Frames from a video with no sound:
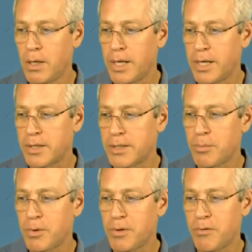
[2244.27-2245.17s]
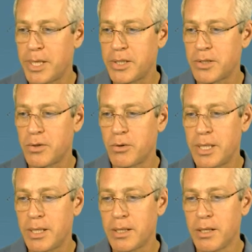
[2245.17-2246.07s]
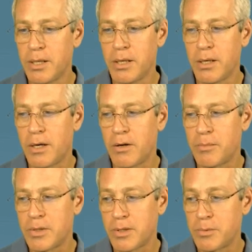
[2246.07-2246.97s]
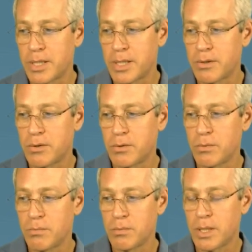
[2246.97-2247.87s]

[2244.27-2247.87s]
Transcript: An example of a patient who may have been subject to